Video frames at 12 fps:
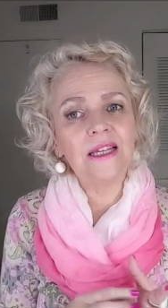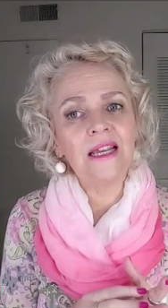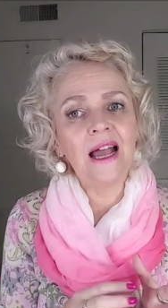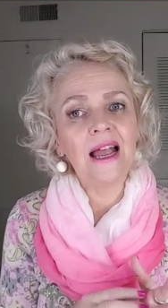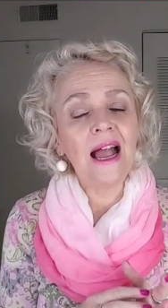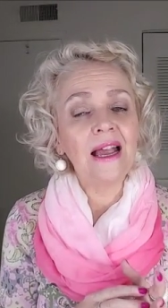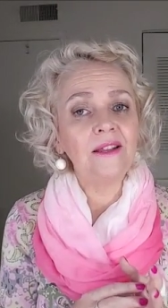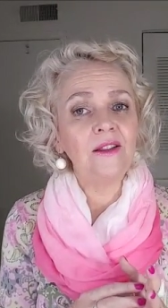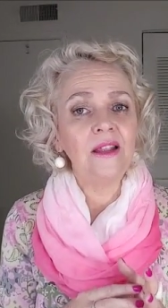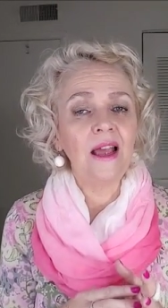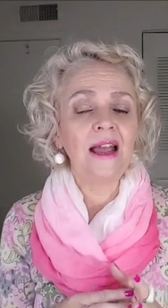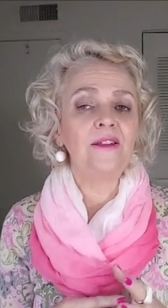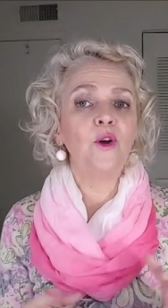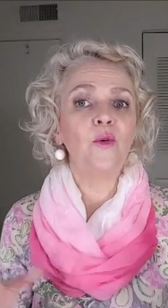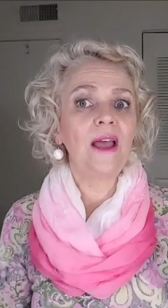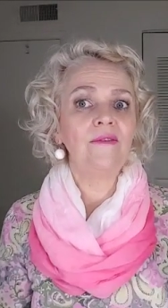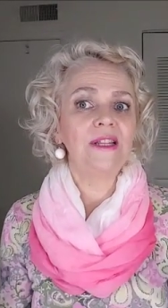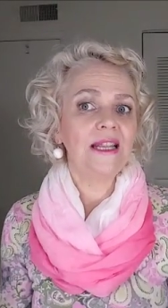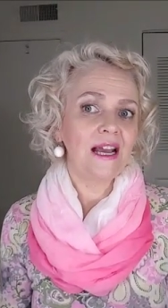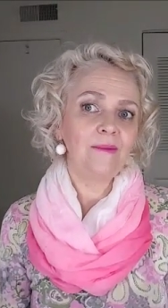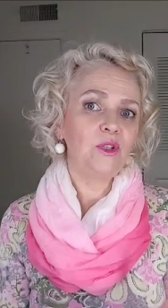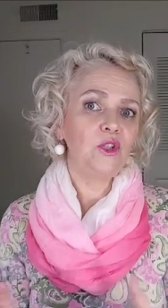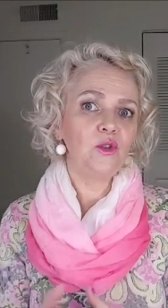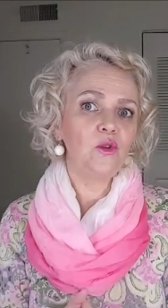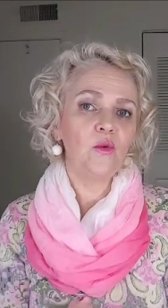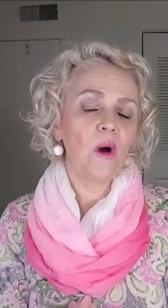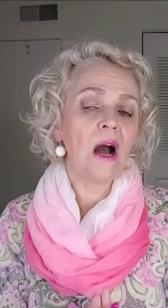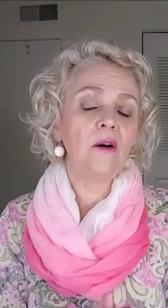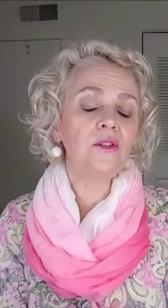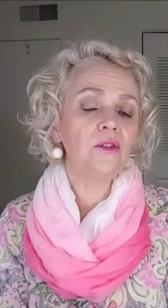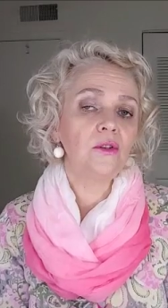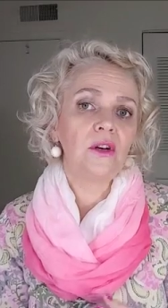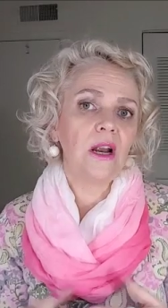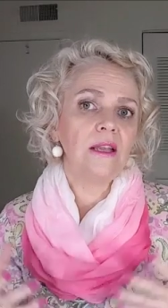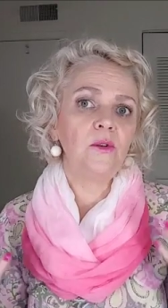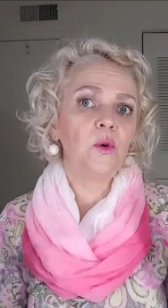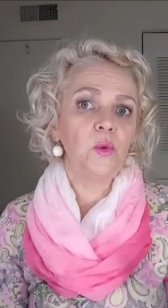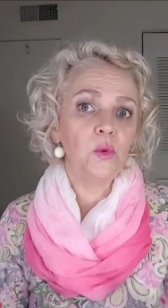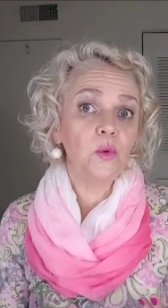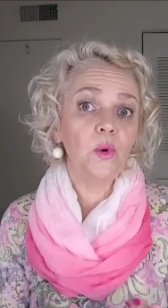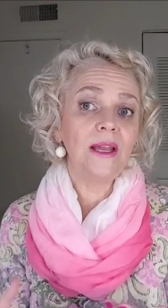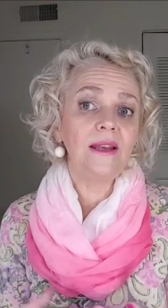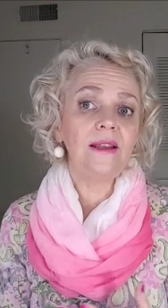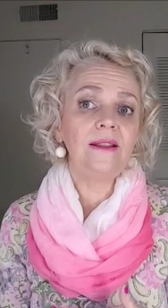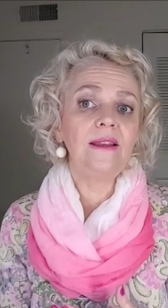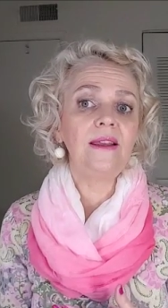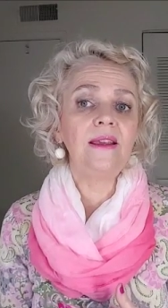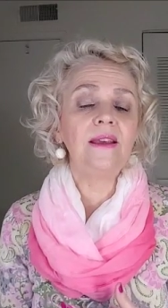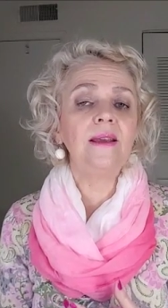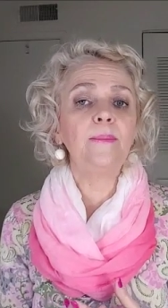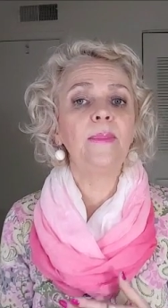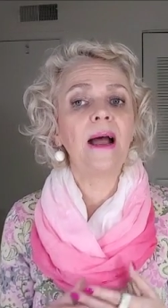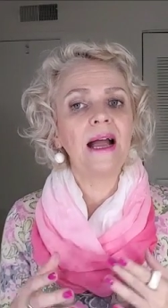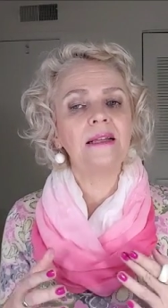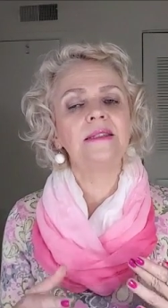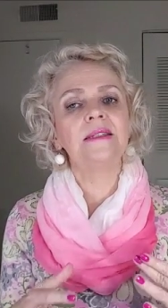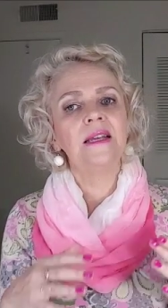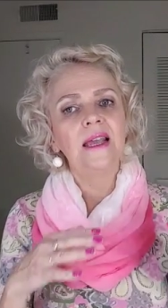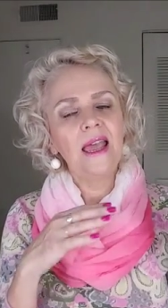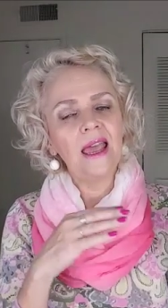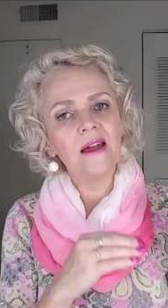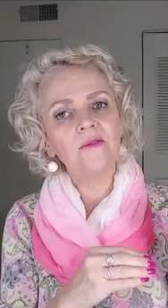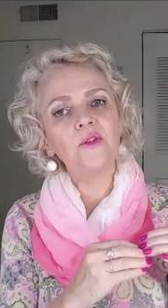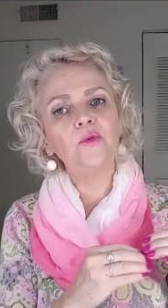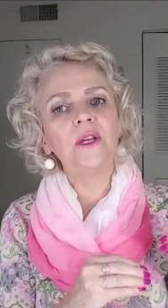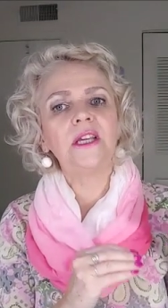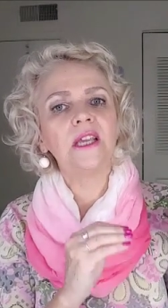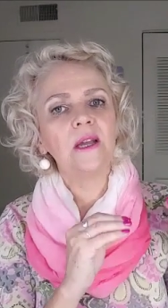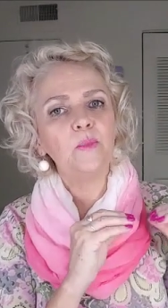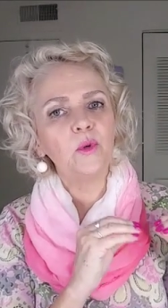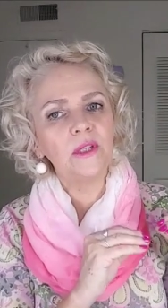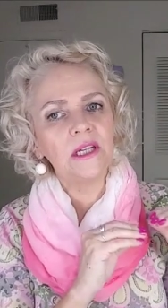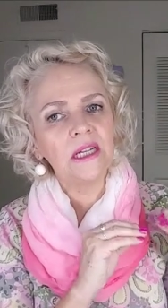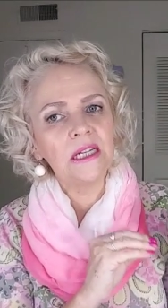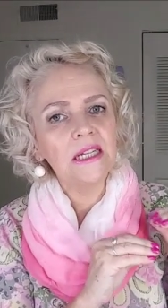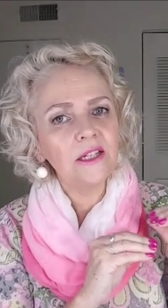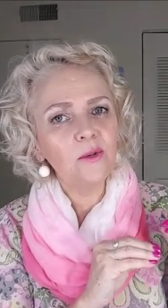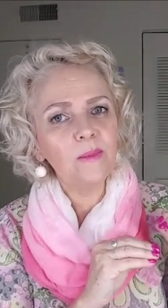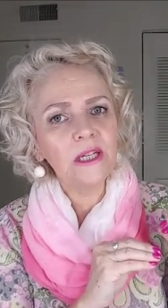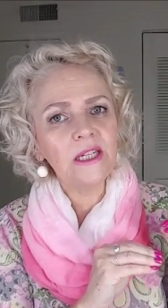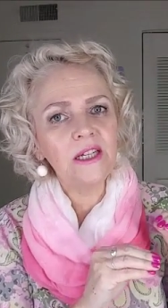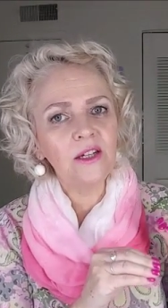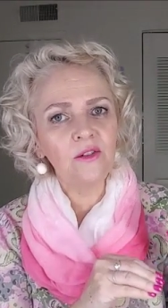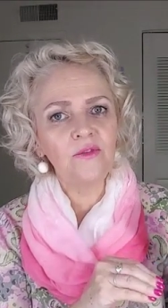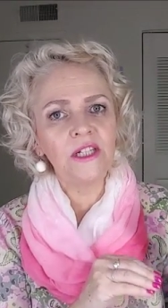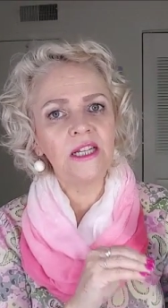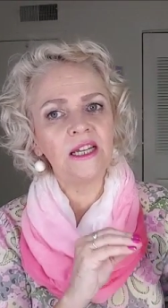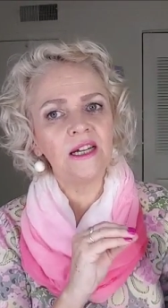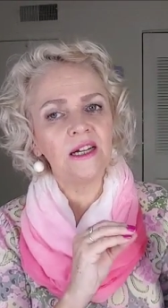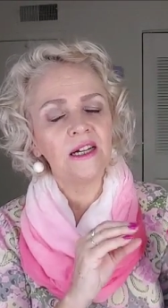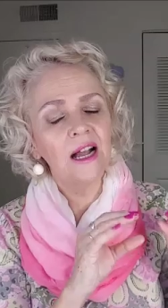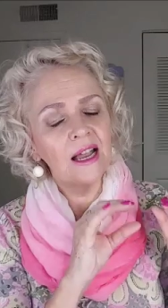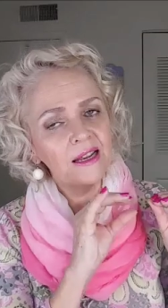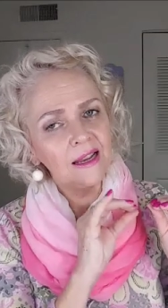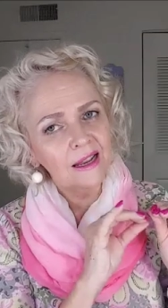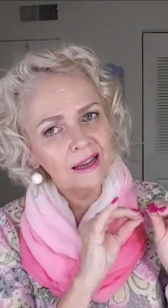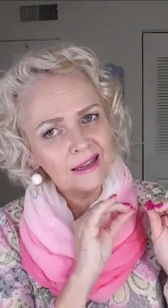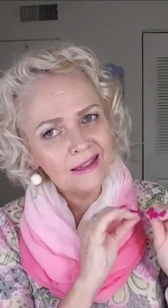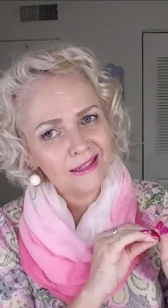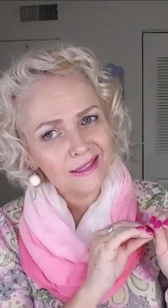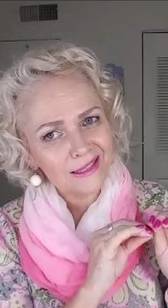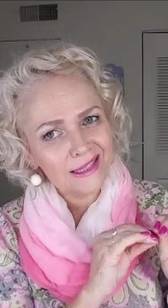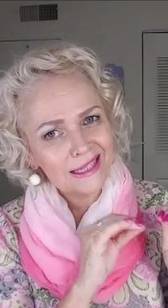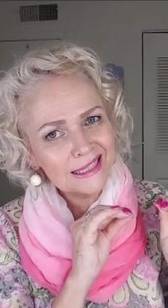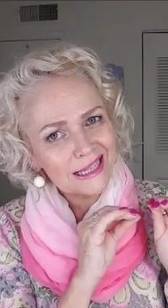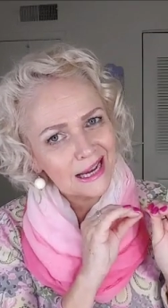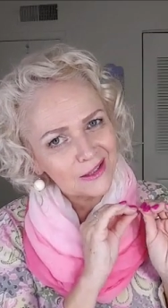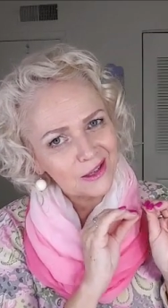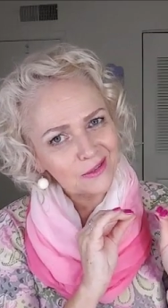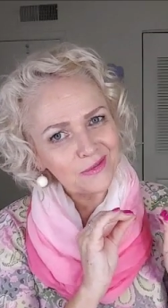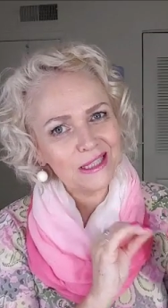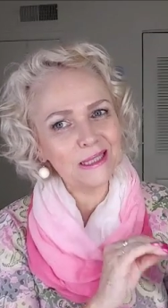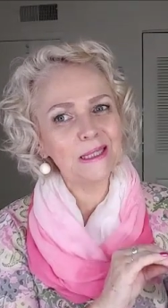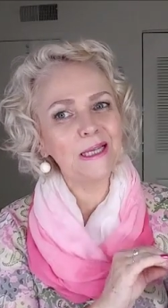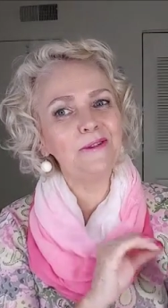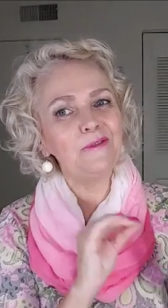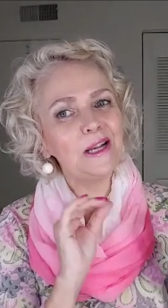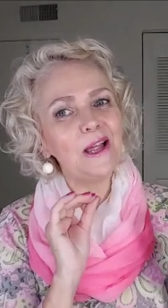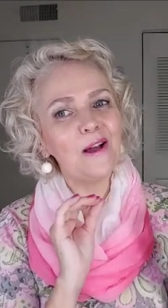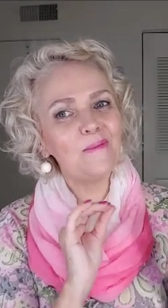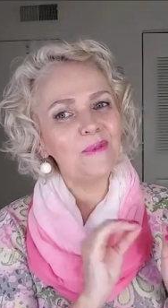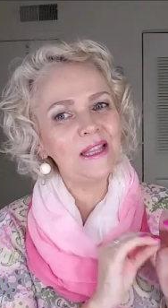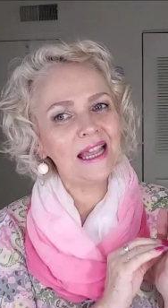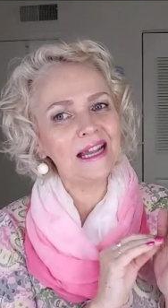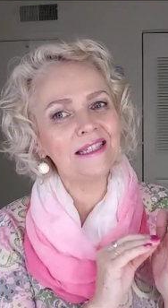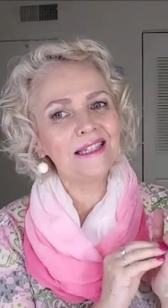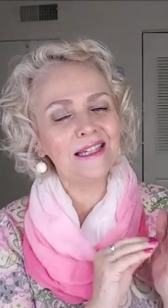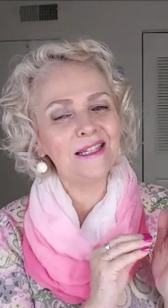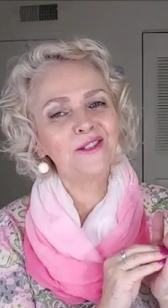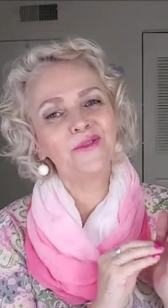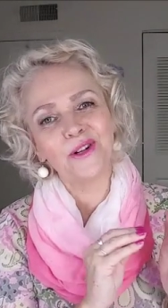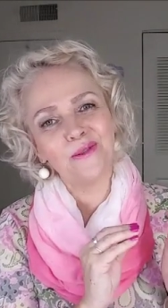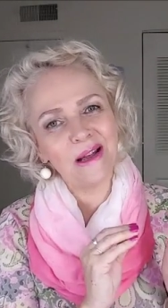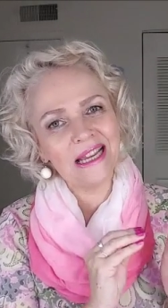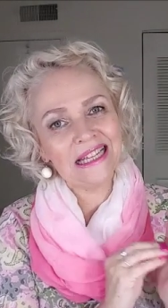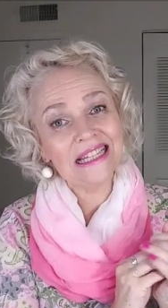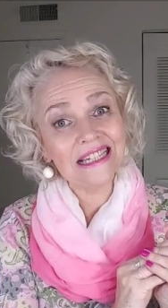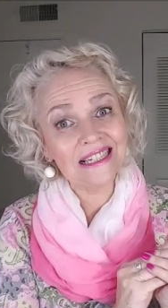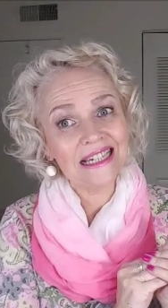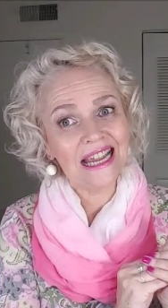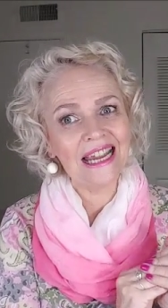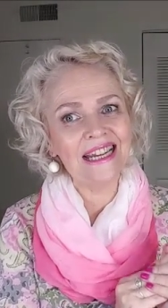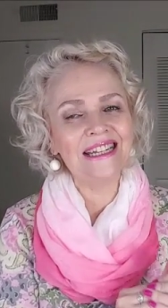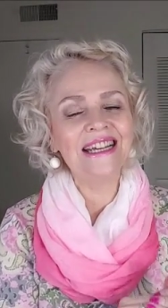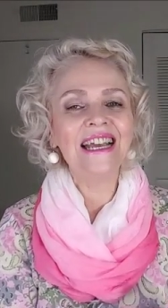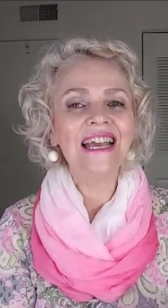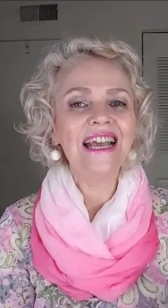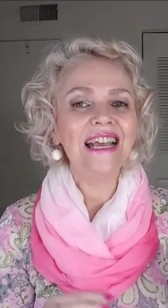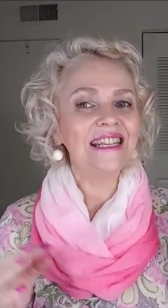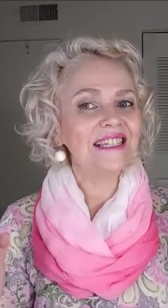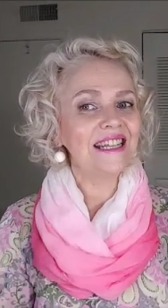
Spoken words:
I don't have time to go out, or I don't do anything, but every week I put a little money over there inside of this envelope that is for my entertain. And